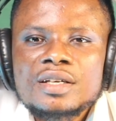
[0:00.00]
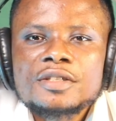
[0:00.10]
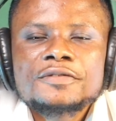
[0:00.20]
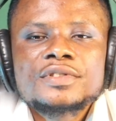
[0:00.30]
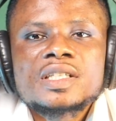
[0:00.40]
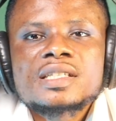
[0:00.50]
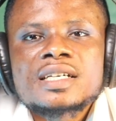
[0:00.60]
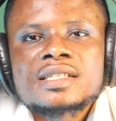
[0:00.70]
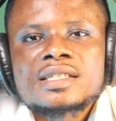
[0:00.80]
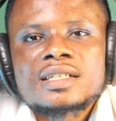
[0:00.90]
if we
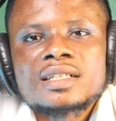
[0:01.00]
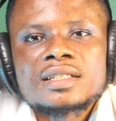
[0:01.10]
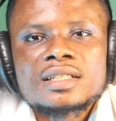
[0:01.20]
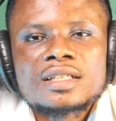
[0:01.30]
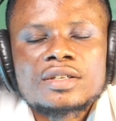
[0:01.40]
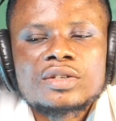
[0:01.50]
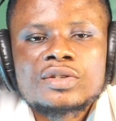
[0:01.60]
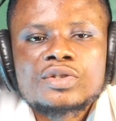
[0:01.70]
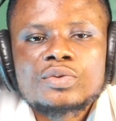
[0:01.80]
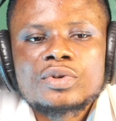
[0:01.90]
says that in
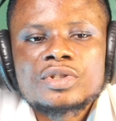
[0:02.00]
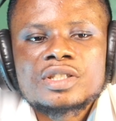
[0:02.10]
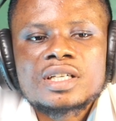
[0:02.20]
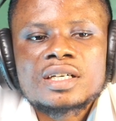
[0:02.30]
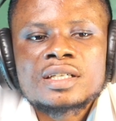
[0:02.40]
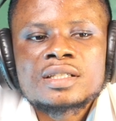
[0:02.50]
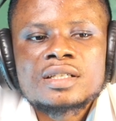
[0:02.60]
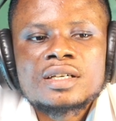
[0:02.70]
God's word that